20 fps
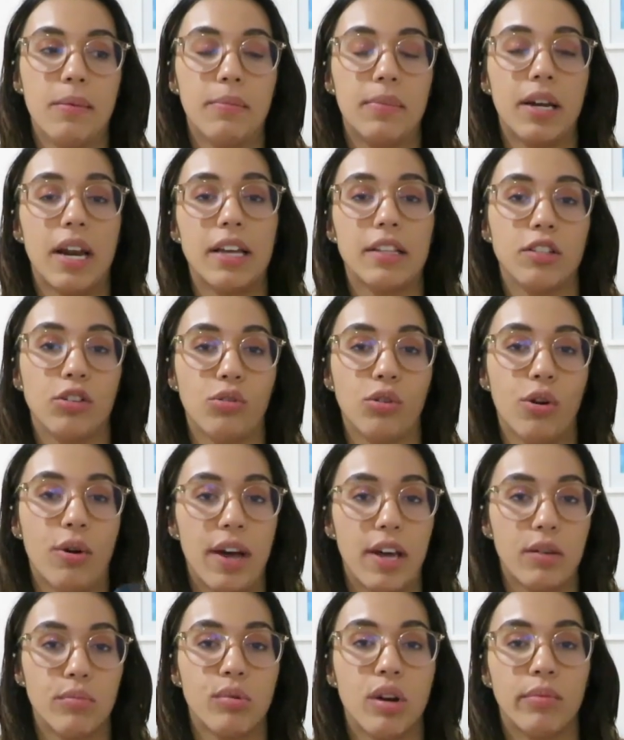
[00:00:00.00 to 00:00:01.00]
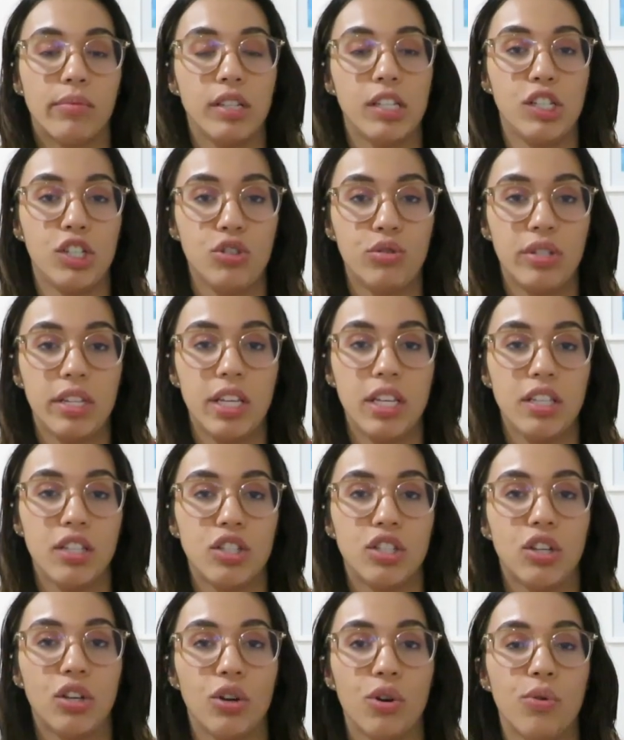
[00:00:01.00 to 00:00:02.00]
but I don't know how to properly use it.
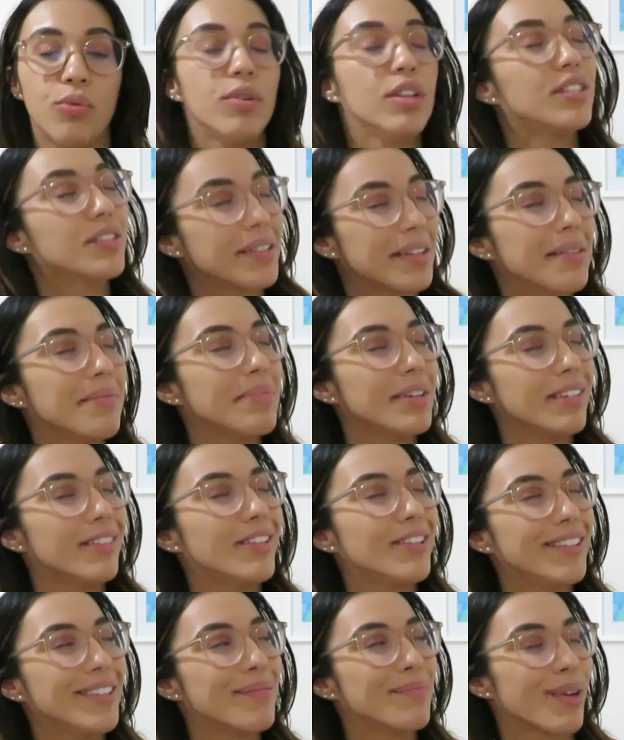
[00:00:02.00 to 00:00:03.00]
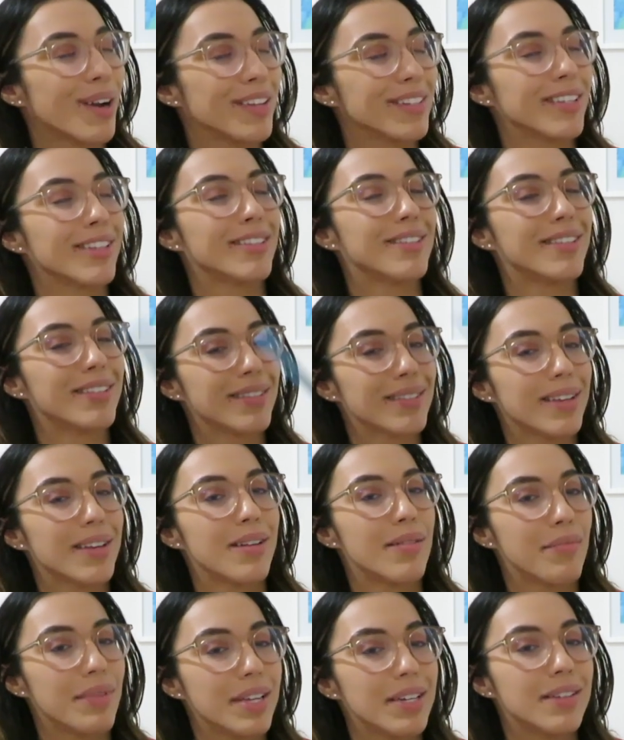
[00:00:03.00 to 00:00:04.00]
So it's going to be a learning process. It's
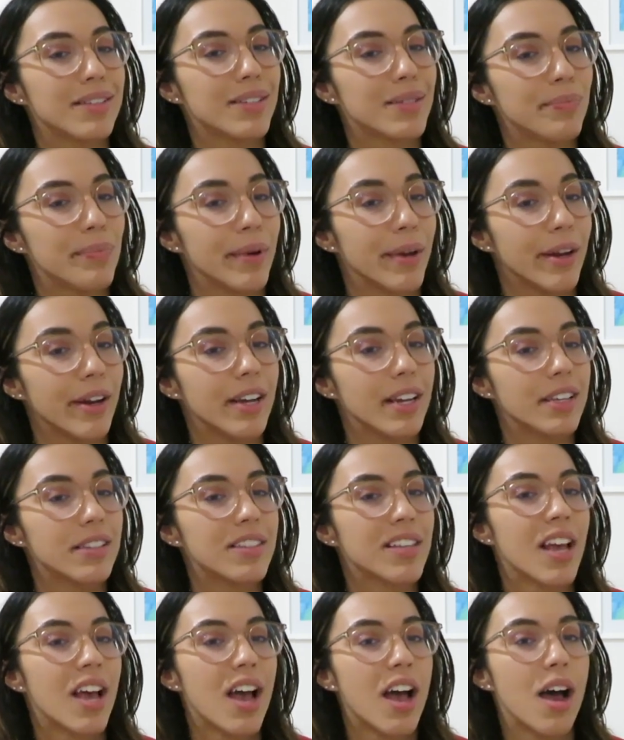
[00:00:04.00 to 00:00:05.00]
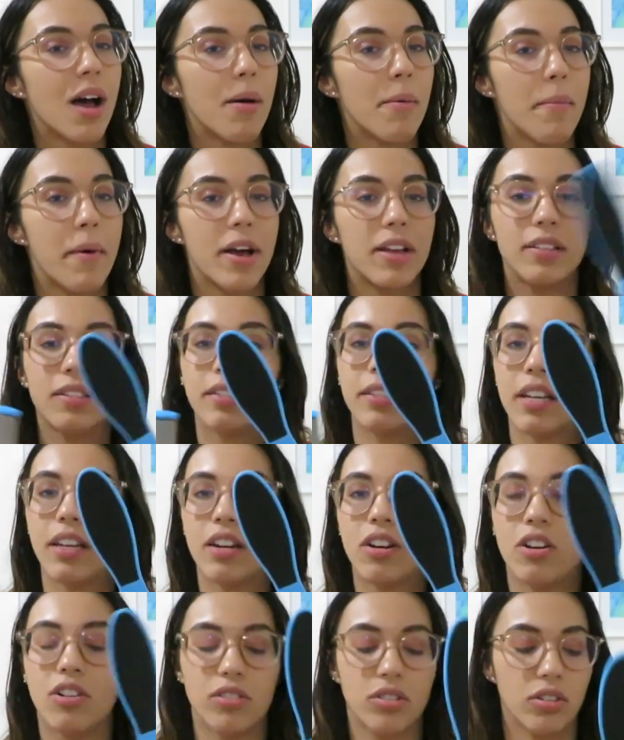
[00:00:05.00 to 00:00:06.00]
going to be an experience, but
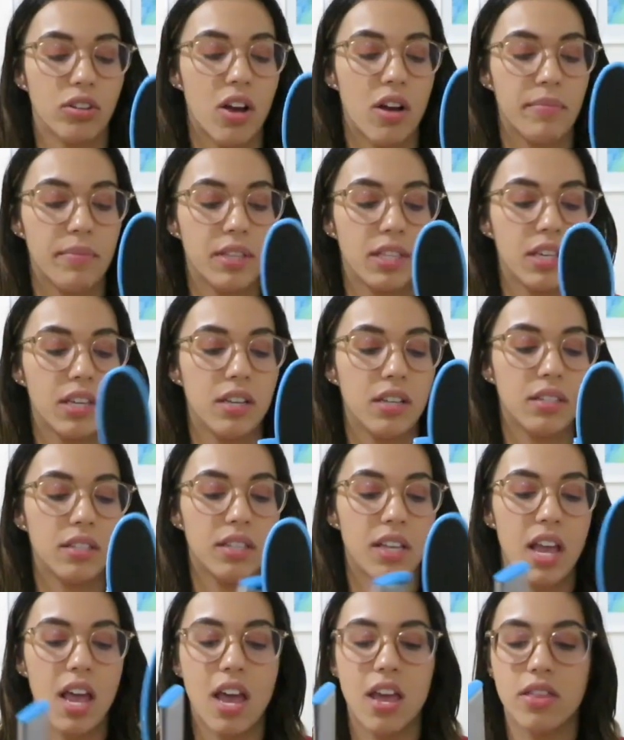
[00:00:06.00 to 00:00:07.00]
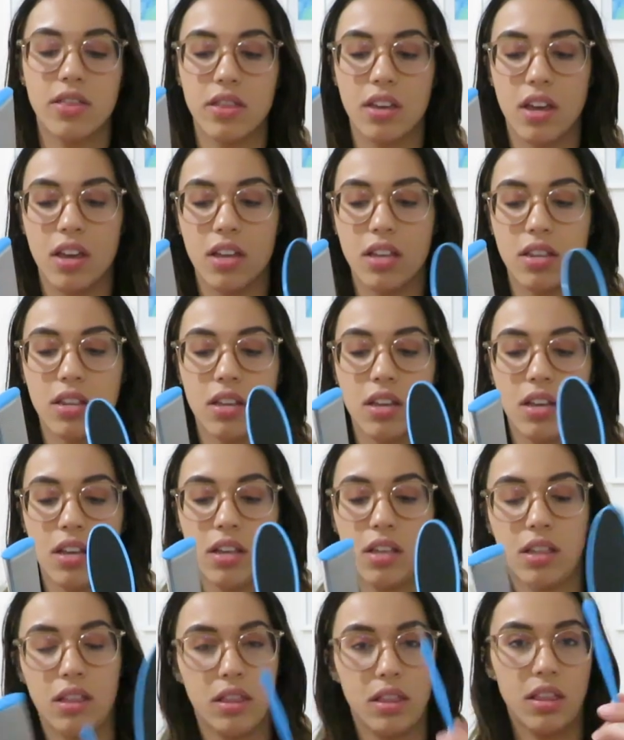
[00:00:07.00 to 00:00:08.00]
Santa also got me this and then
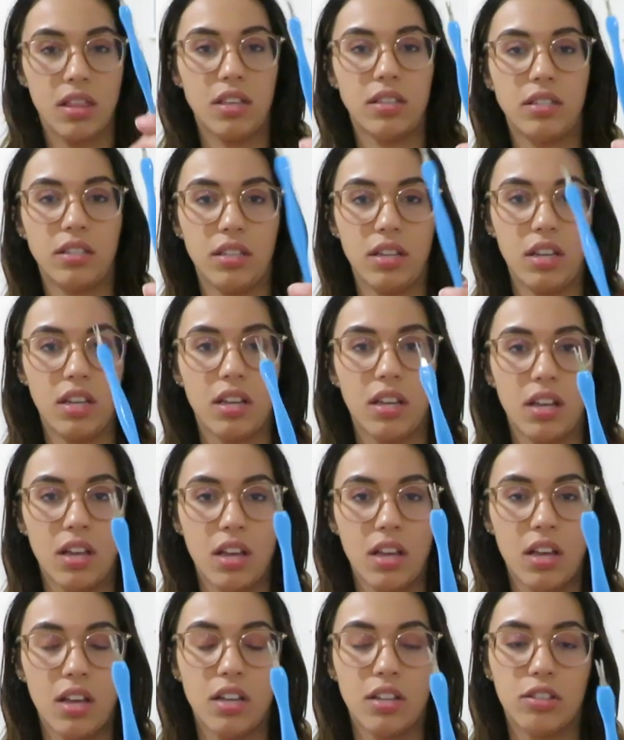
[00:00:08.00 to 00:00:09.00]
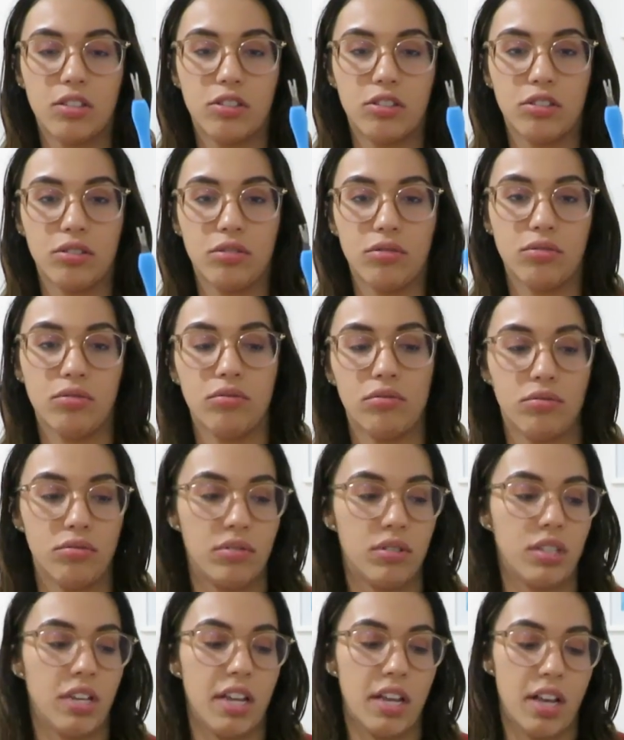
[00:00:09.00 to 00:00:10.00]
this thing to
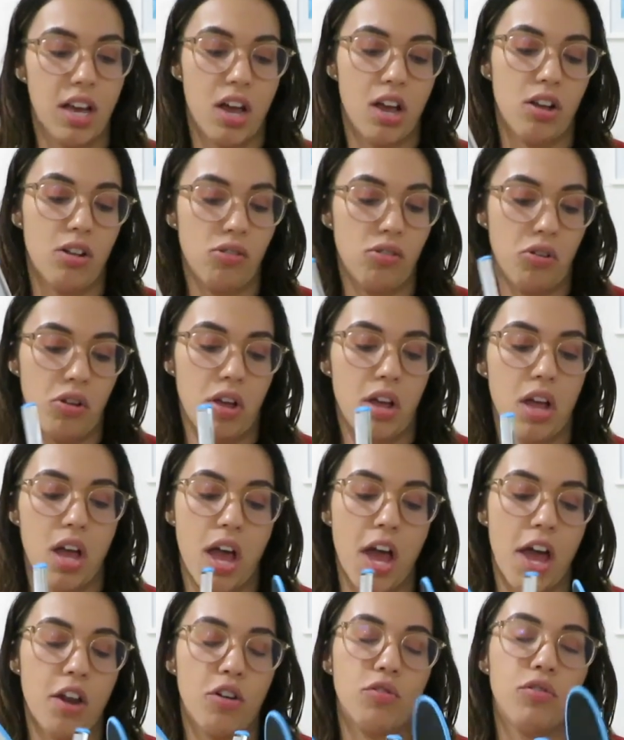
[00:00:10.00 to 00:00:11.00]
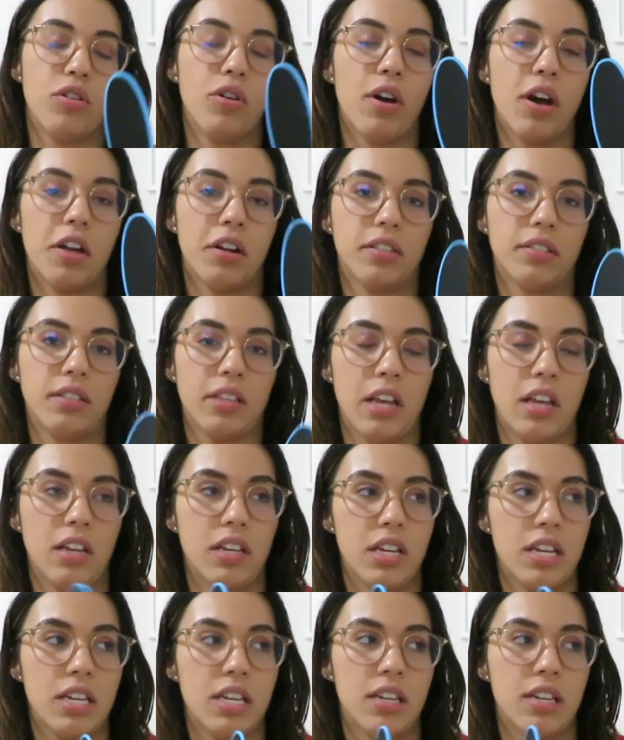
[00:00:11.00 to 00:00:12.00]
take out, I don't know how to
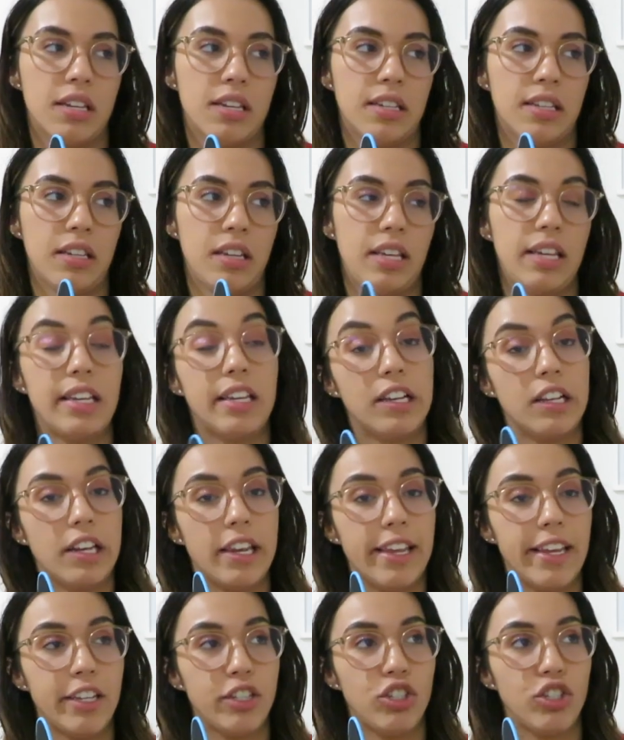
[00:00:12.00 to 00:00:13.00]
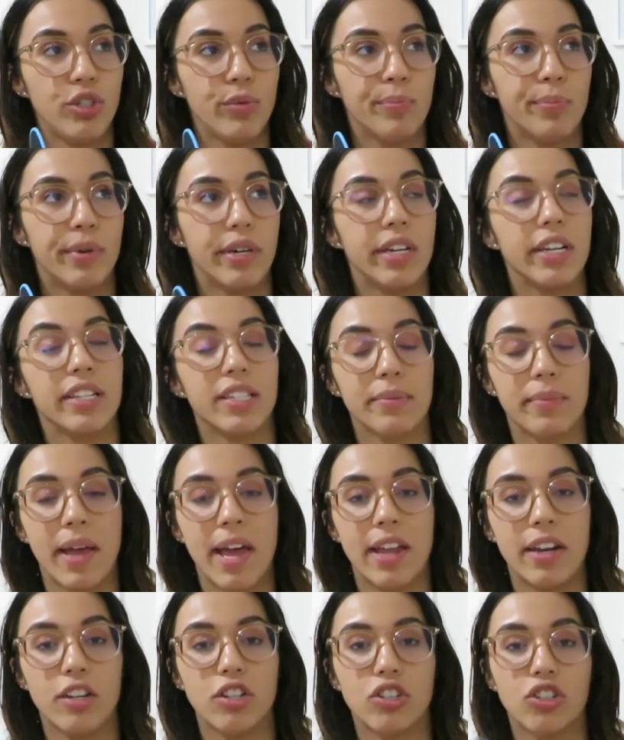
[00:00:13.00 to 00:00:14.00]
say in English, but in
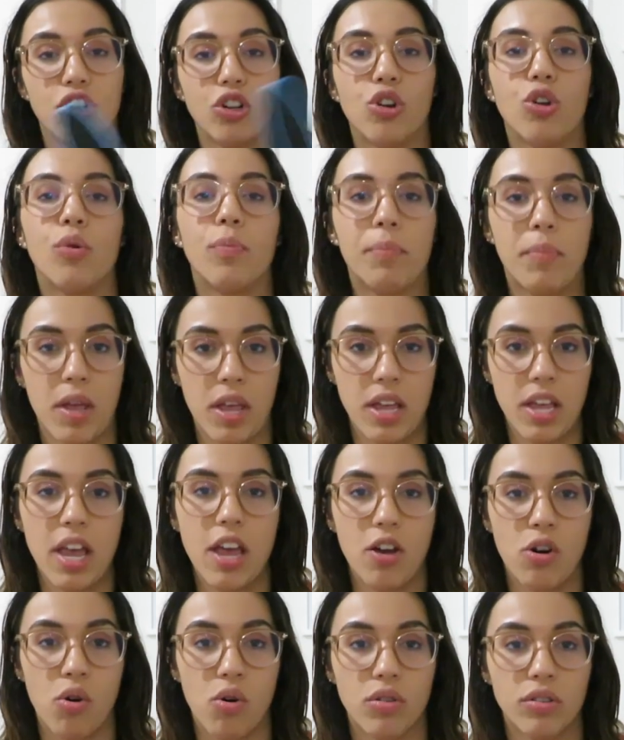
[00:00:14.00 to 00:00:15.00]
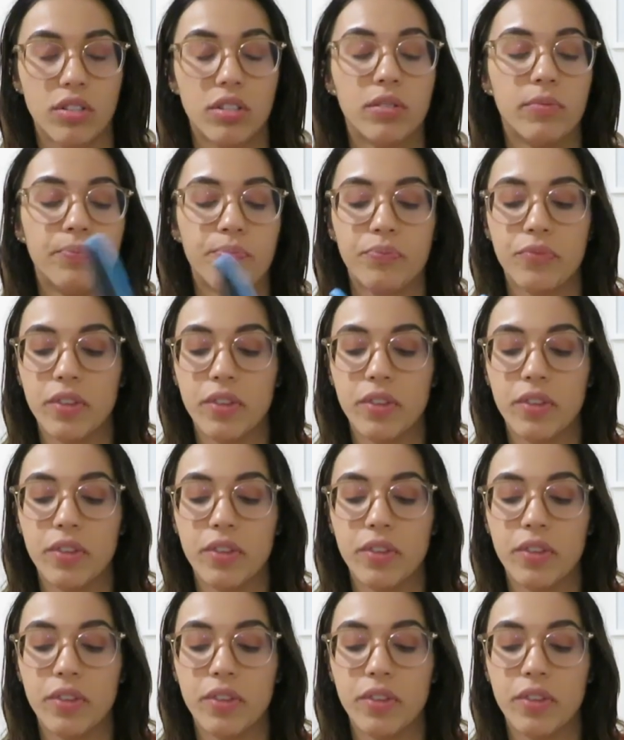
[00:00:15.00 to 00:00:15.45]
Spanish, los pellejos